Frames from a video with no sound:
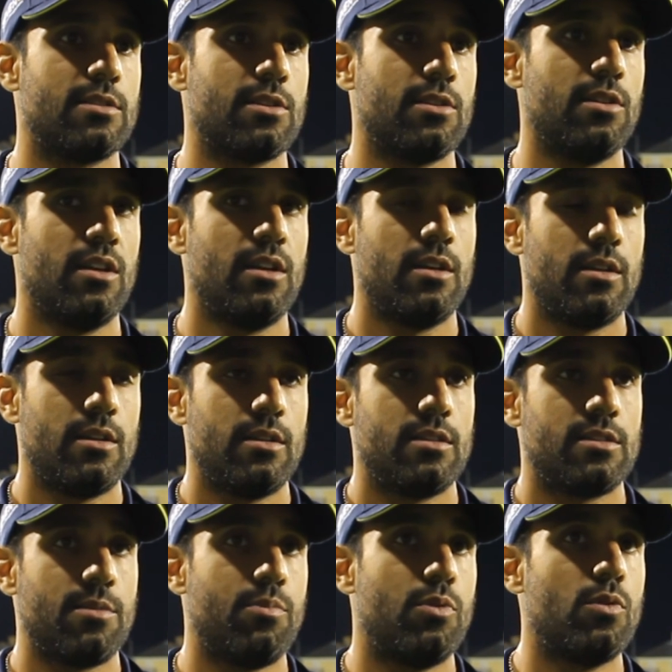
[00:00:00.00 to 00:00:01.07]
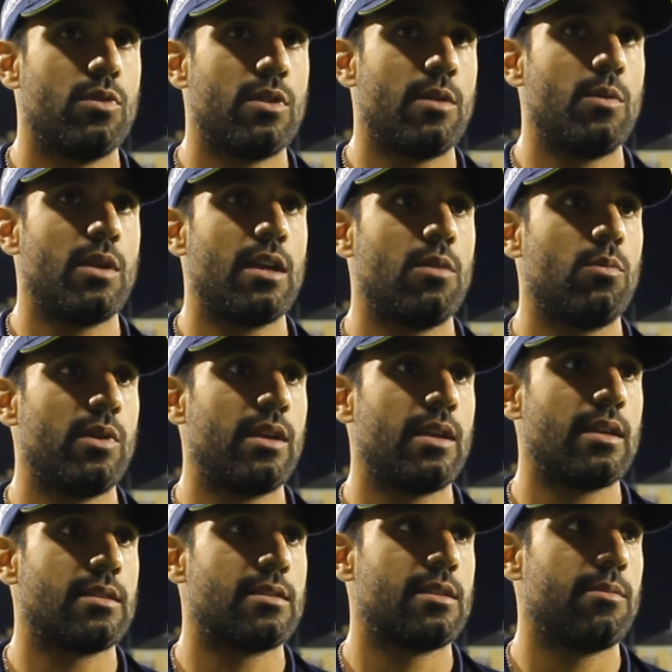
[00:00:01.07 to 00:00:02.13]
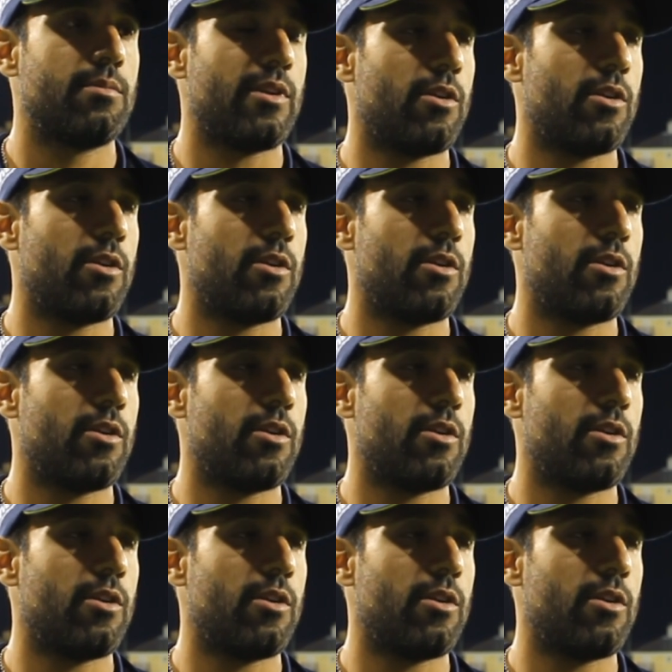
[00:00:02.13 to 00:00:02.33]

So it's important that we get a win against them.